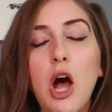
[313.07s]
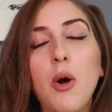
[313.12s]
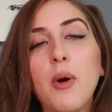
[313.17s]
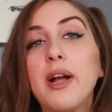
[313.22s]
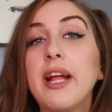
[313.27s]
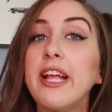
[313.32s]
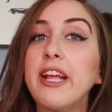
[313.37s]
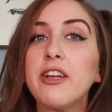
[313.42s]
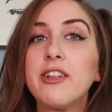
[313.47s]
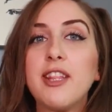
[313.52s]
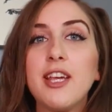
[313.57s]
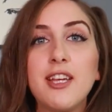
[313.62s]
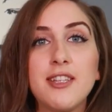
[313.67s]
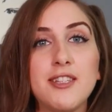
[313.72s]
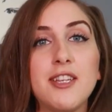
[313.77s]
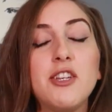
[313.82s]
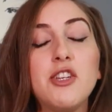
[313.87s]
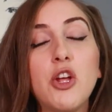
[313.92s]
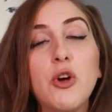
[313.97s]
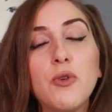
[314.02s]
Our ego
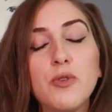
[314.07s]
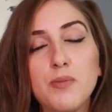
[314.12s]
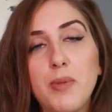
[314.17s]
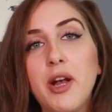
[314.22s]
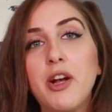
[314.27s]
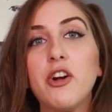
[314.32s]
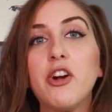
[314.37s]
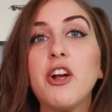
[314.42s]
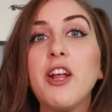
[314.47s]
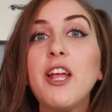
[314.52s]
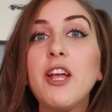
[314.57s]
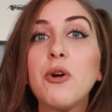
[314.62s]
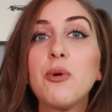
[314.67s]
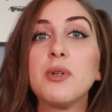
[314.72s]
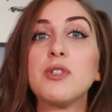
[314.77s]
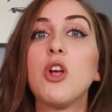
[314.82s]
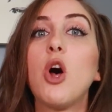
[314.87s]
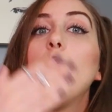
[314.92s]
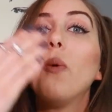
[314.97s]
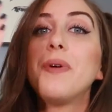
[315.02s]
thinks it knows better. Our ego
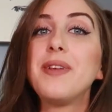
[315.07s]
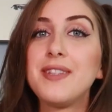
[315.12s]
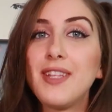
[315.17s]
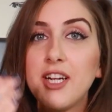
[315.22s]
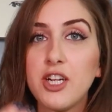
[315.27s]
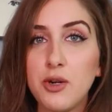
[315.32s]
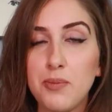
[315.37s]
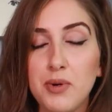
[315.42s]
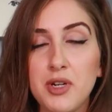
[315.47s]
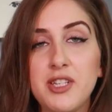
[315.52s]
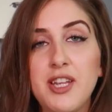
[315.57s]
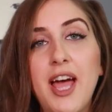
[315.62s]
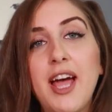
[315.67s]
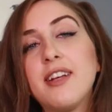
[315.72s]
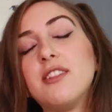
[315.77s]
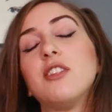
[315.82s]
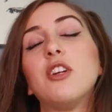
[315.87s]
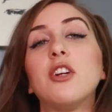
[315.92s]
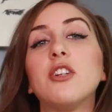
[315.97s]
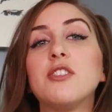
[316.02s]
is always there to
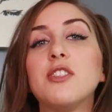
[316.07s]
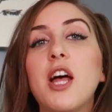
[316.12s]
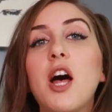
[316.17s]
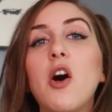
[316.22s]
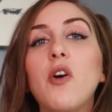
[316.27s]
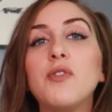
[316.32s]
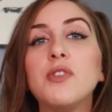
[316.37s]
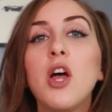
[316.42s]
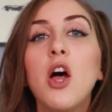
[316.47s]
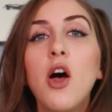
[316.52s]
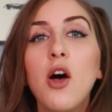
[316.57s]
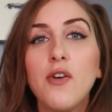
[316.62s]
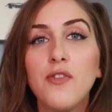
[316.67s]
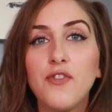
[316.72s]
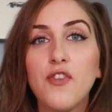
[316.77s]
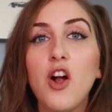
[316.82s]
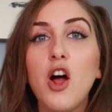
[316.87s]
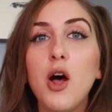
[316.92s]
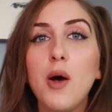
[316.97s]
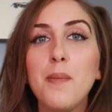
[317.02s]
protect ourselves
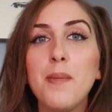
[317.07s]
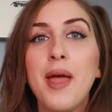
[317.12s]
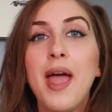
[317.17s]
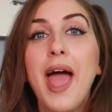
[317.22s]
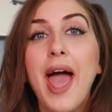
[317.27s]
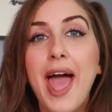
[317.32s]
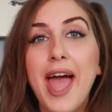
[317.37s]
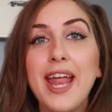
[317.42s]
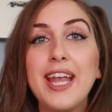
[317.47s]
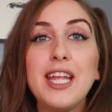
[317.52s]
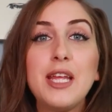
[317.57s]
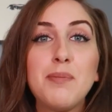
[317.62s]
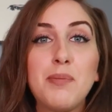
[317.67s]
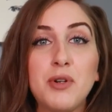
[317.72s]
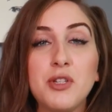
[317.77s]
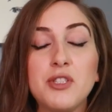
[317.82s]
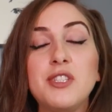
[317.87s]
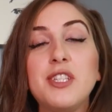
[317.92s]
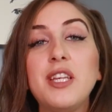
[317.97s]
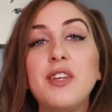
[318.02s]
from any
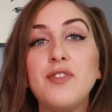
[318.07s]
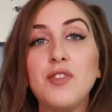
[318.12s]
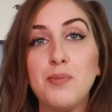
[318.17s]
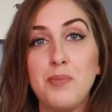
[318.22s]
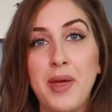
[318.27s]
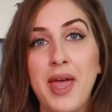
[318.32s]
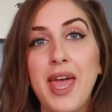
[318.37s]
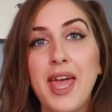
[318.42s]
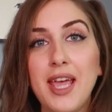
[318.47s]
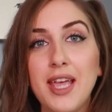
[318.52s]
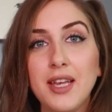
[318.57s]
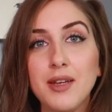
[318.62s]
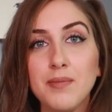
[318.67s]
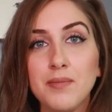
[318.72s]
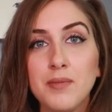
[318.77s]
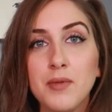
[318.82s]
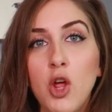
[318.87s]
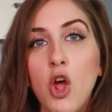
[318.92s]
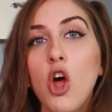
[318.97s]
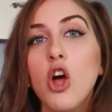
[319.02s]
perceived pain.